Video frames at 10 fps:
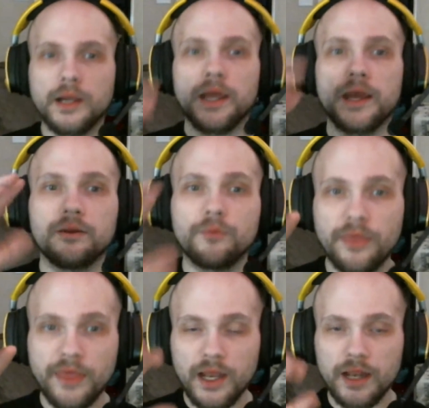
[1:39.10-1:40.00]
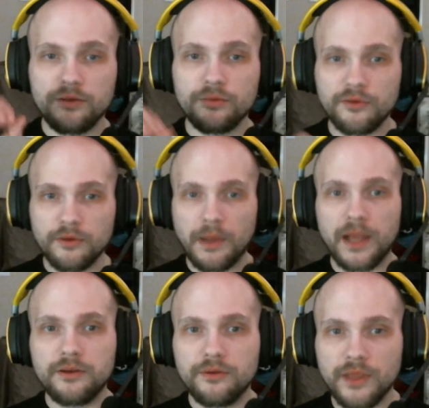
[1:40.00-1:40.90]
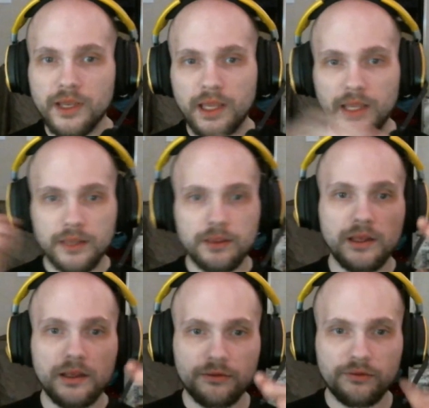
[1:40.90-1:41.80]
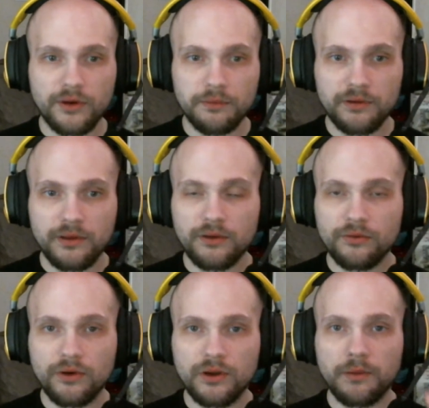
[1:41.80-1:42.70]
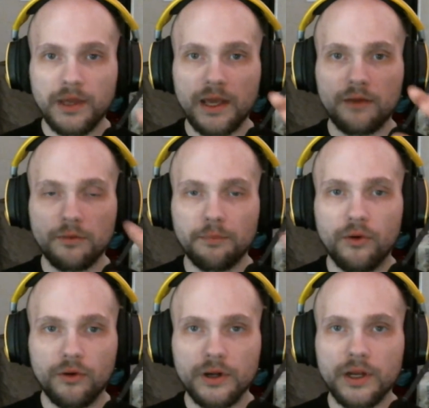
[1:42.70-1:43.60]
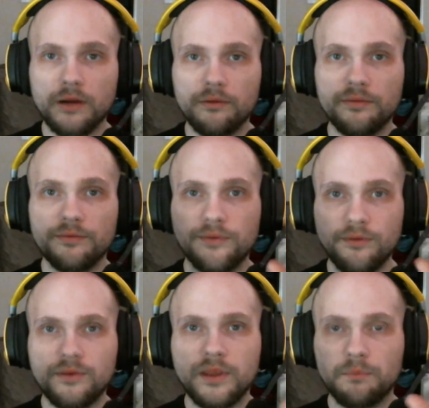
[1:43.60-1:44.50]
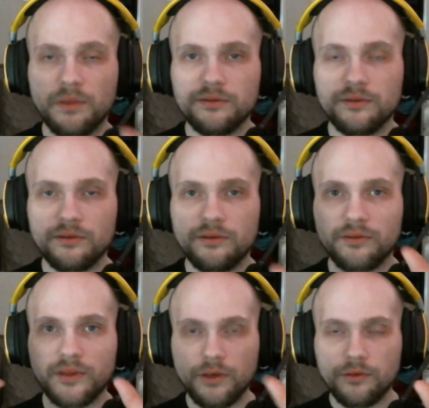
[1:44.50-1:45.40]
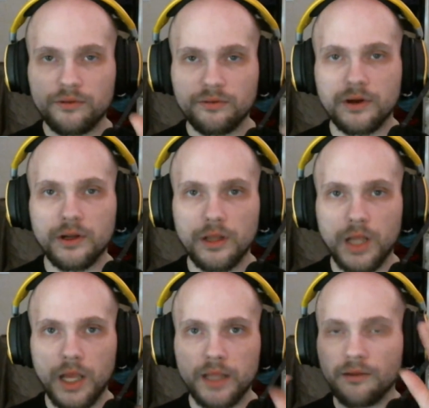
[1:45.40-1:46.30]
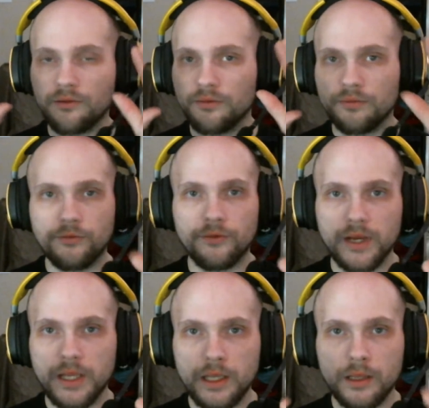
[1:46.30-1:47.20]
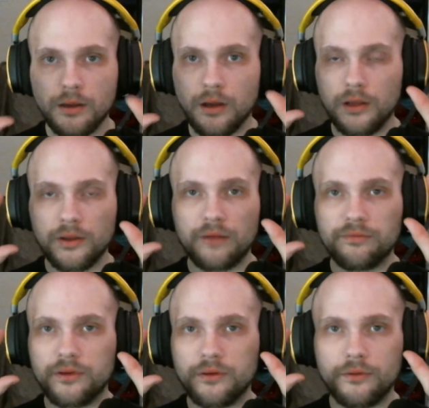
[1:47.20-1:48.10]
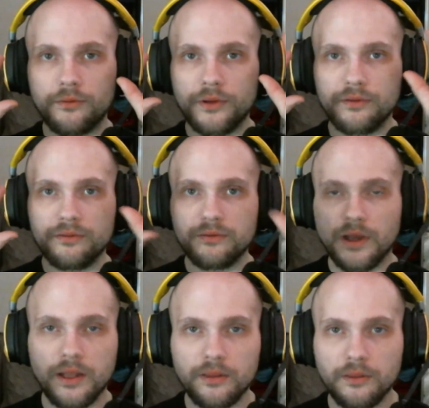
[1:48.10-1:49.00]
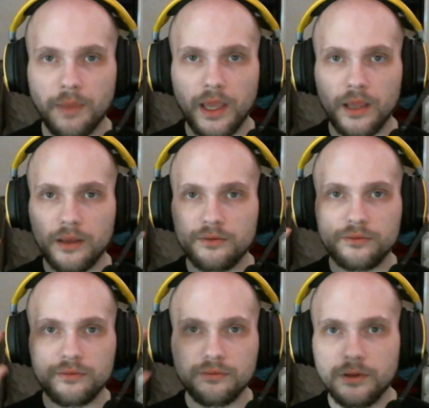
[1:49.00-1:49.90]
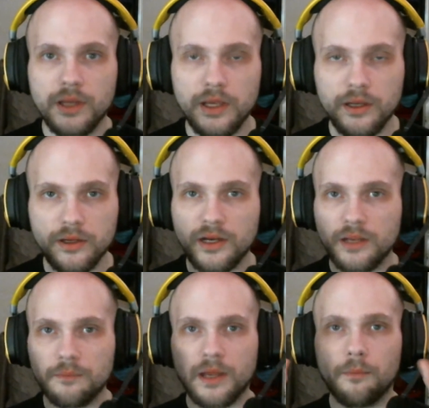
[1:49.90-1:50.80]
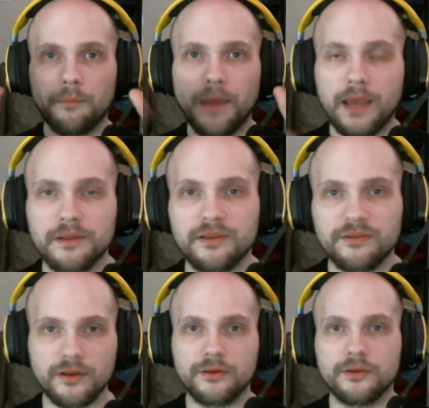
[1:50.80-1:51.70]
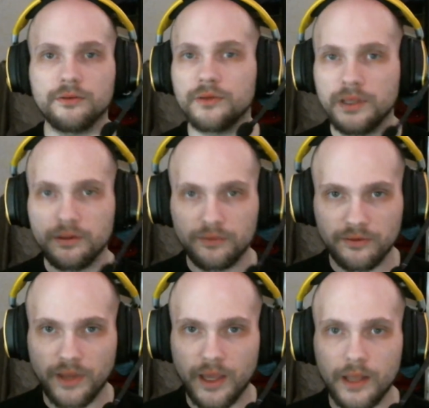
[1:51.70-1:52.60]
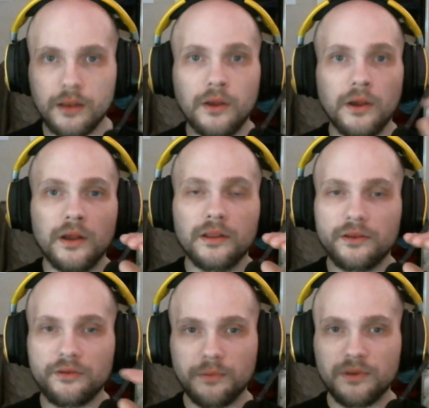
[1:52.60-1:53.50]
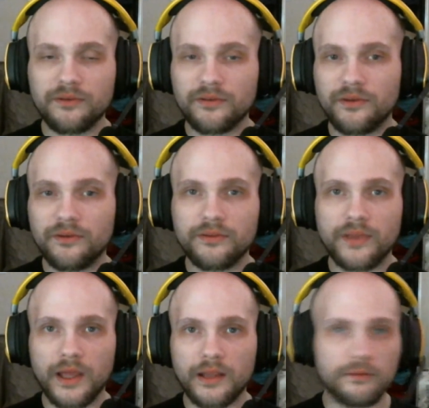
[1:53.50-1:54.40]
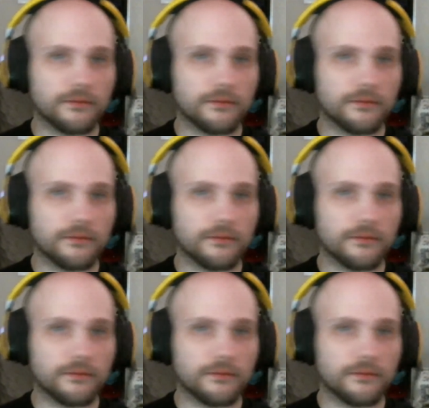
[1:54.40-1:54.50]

And with that, I just want to remind you that in the description there's going to be a report of 50 businesses that you can start online. This is free. All you have to do is check out the page, enter your email, bam, it's sent to you. Easy as that. These are businesses that,